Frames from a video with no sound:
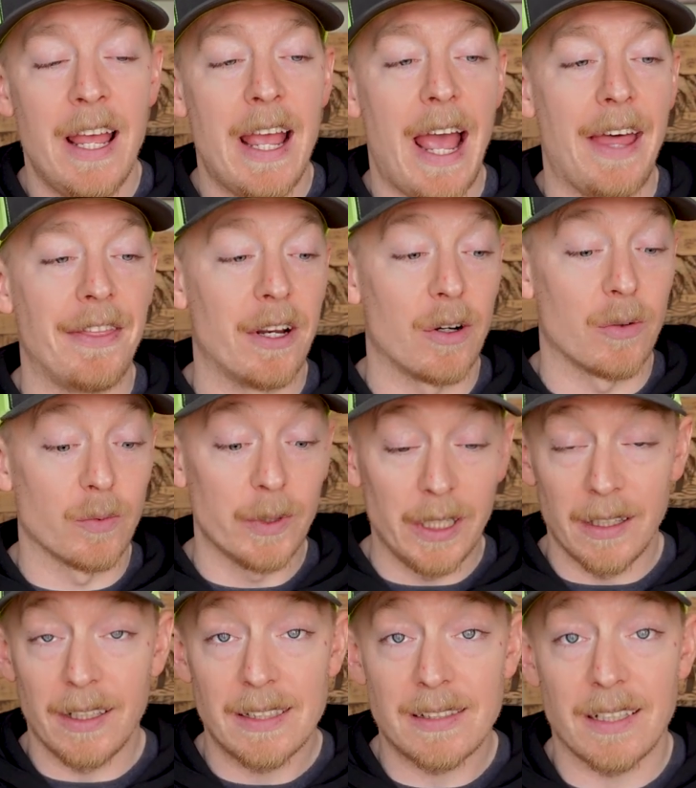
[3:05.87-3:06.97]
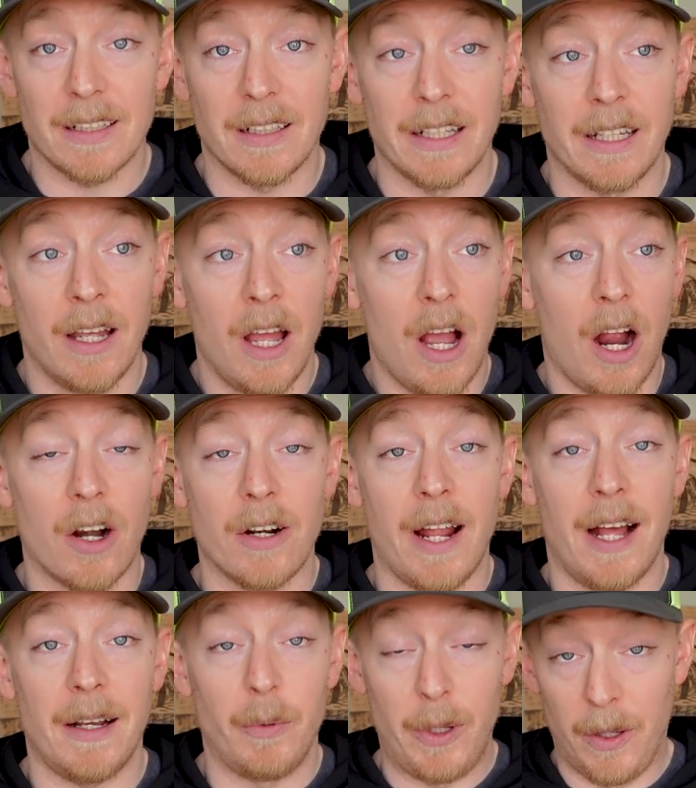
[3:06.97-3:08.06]
and there realistically are
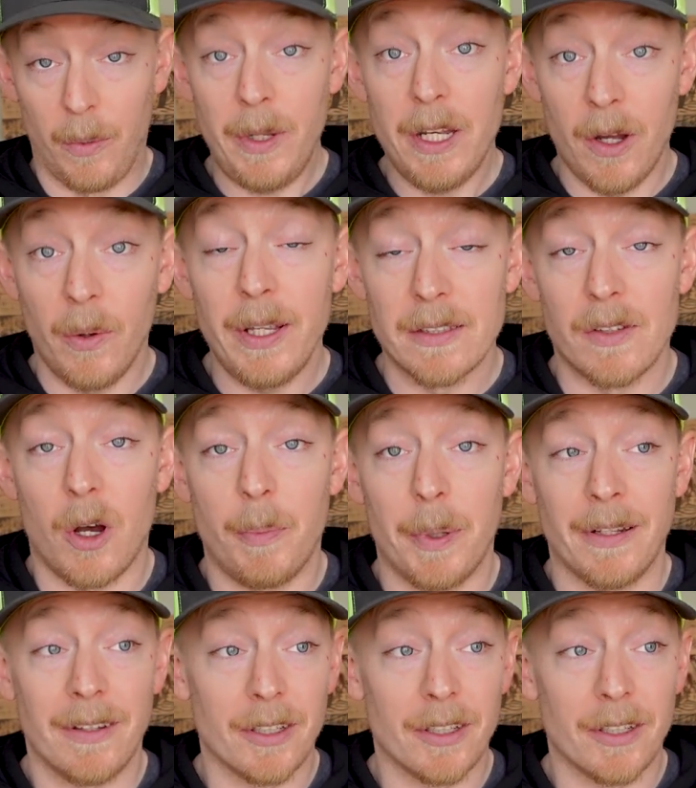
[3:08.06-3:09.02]
not, when the window is open,